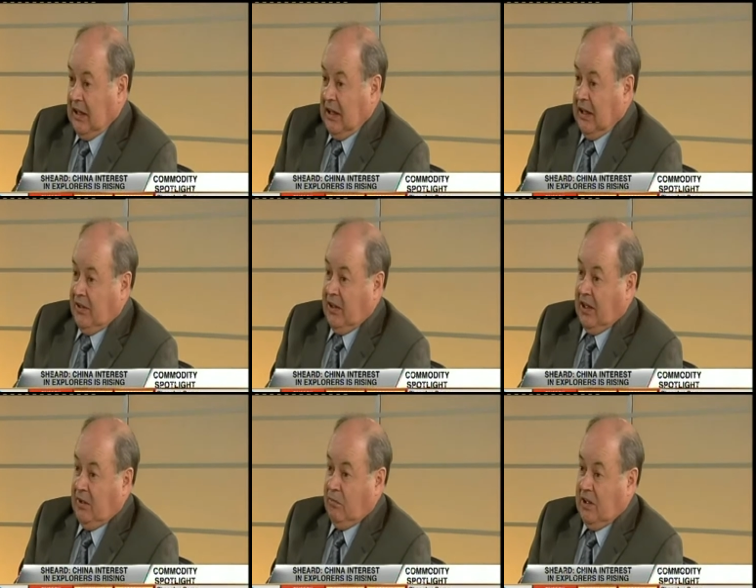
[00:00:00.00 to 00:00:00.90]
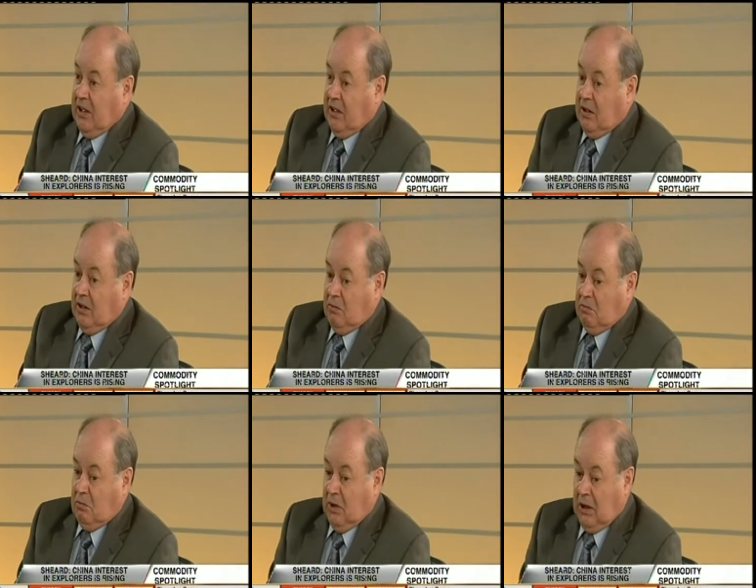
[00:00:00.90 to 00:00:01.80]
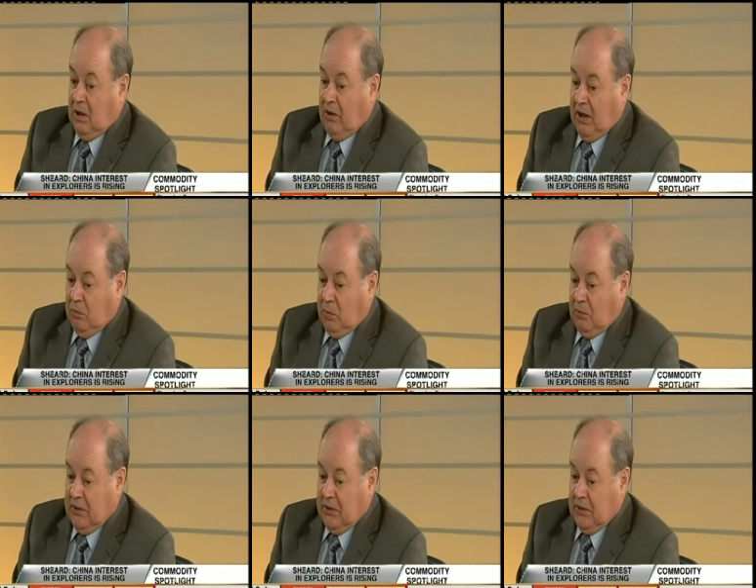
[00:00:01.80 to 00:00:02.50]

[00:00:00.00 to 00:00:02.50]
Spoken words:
And the aim there, our aim would